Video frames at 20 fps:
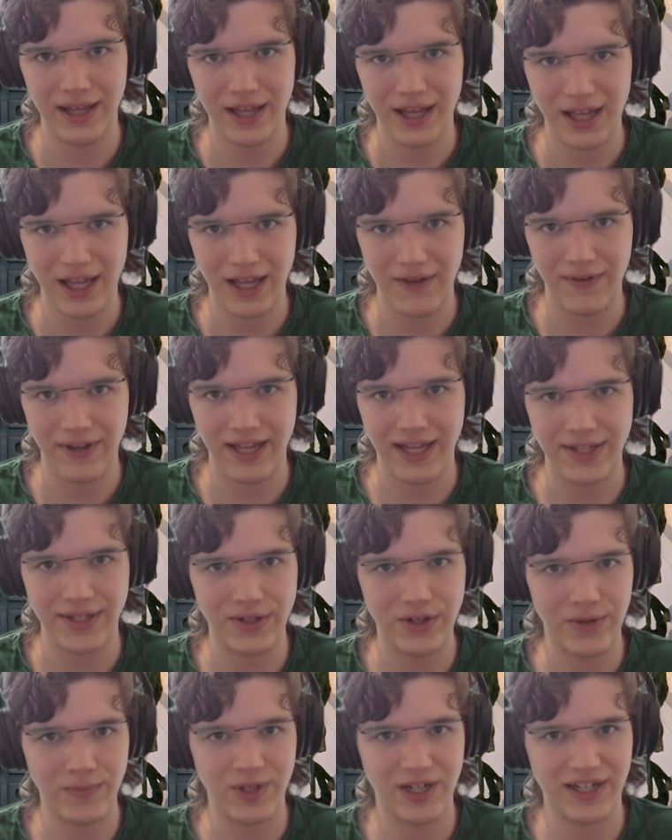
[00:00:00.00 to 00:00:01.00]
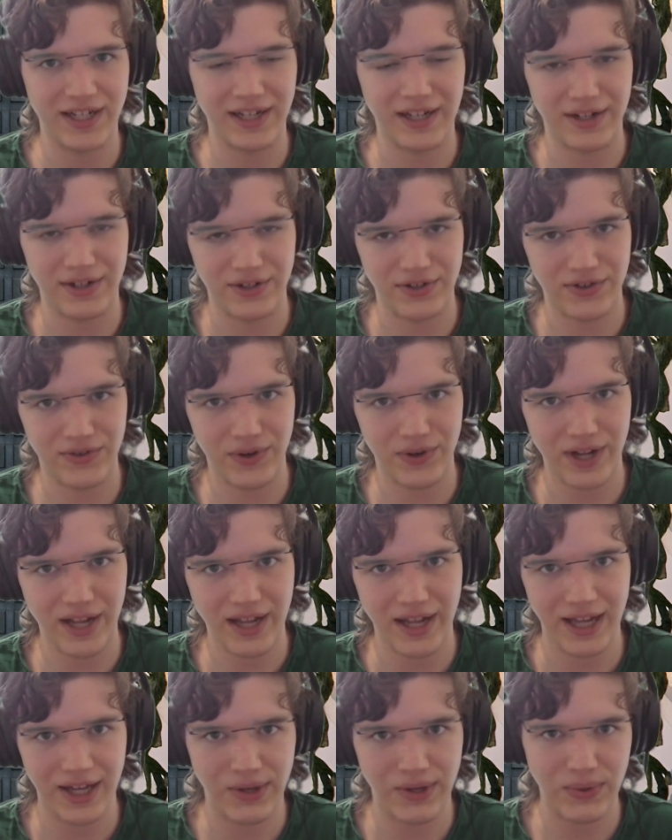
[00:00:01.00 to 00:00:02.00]
If it hits an object it can destroy,
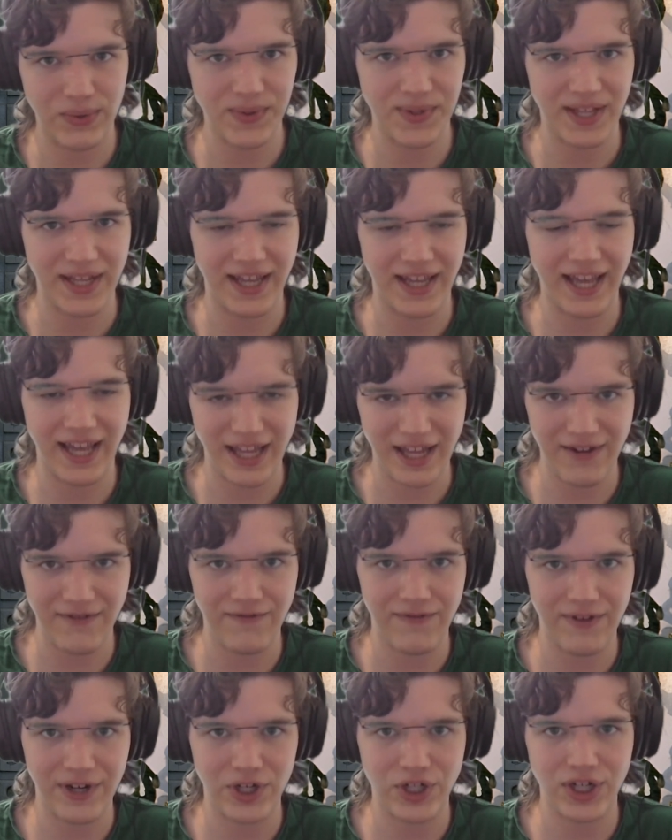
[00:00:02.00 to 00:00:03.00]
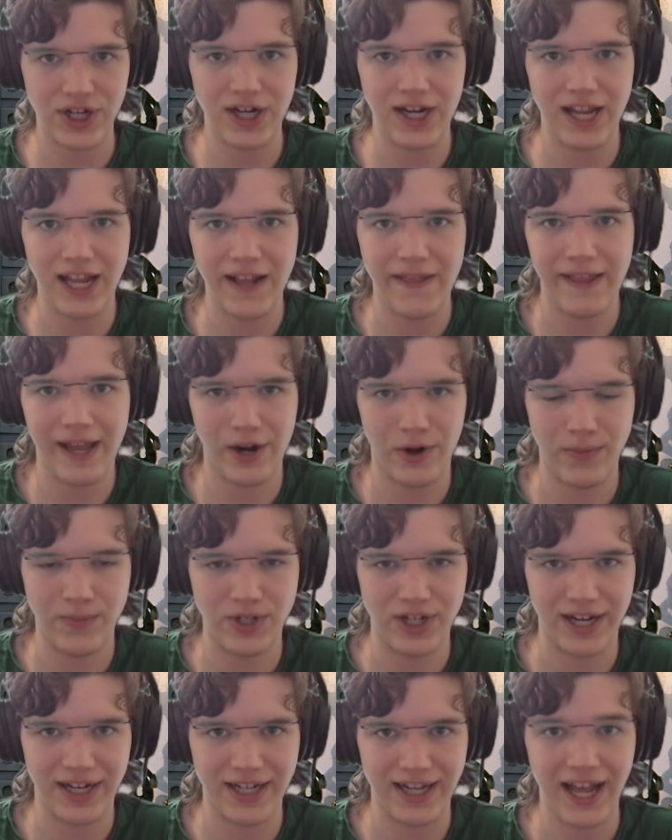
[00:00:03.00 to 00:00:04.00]
it calls the getHit function in that
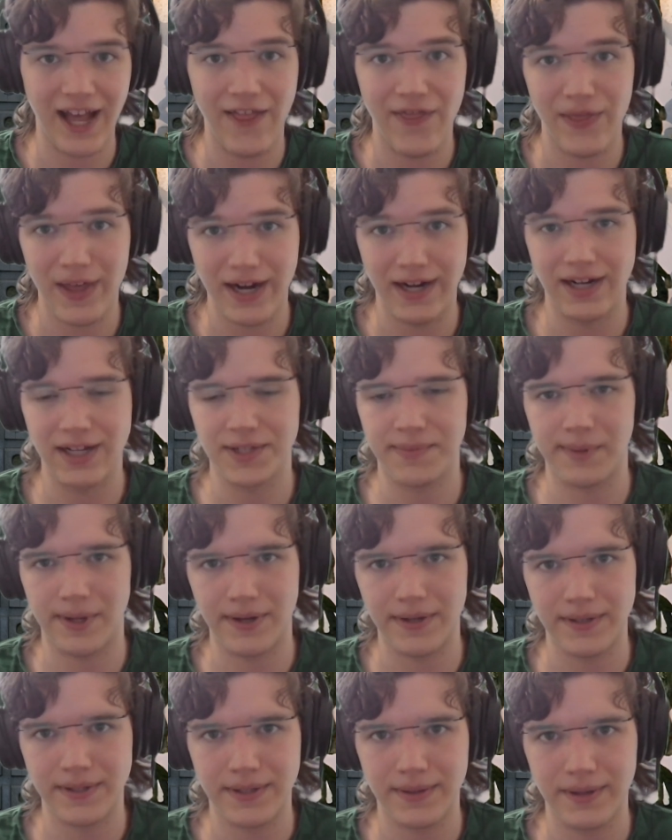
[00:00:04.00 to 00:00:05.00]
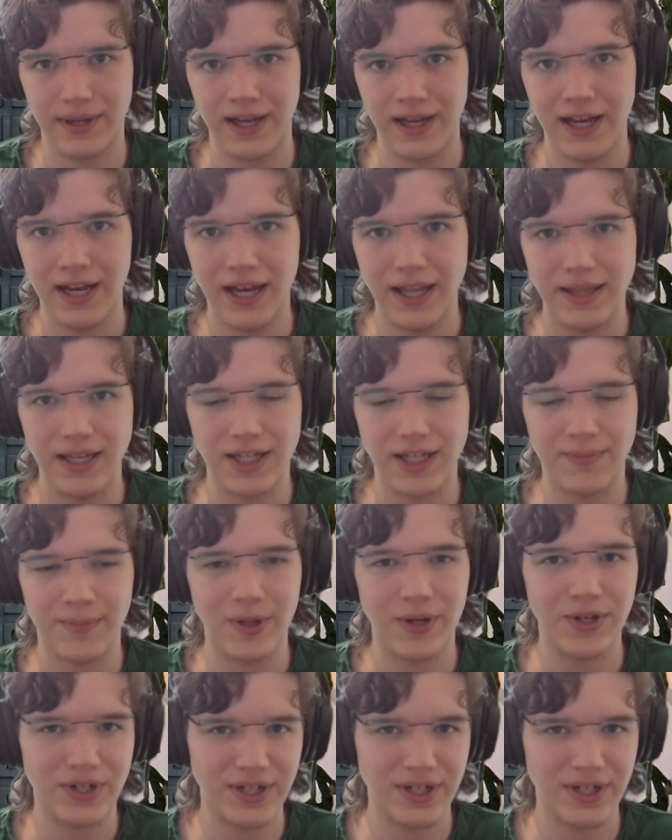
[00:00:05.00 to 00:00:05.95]
object, then it explodes. The explosion is